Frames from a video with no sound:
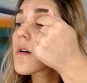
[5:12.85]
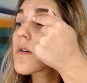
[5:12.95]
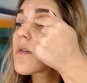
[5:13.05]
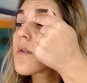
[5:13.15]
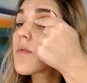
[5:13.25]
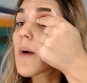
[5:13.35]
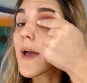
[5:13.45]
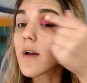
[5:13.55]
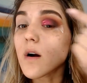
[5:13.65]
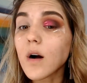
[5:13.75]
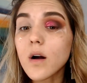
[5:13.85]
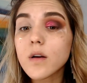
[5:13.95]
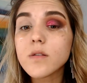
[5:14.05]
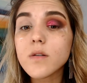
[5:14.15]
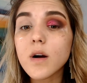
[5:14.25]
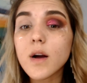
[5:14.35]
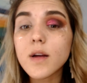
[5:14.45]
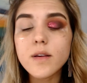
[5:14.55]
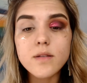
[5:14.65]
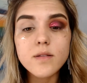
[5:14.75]
Oh my gosh, you
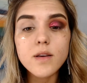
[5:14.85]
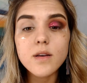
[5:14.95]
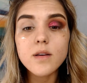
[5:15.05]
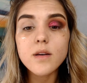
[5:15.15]
guys, like,